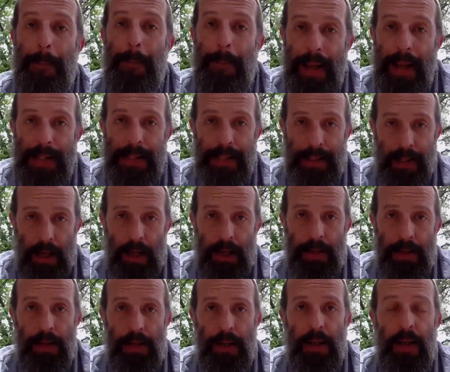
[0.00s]
based
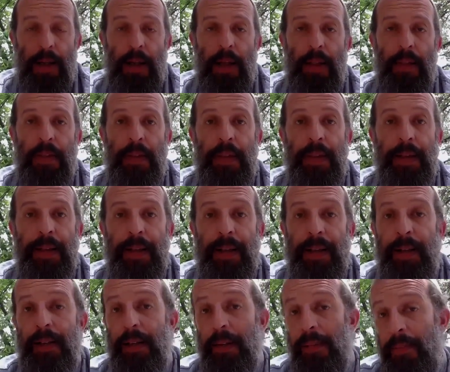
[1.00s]
on
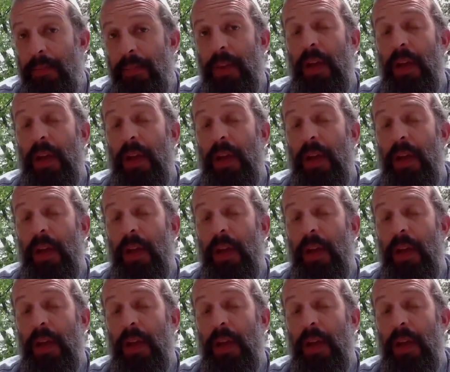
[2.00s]
the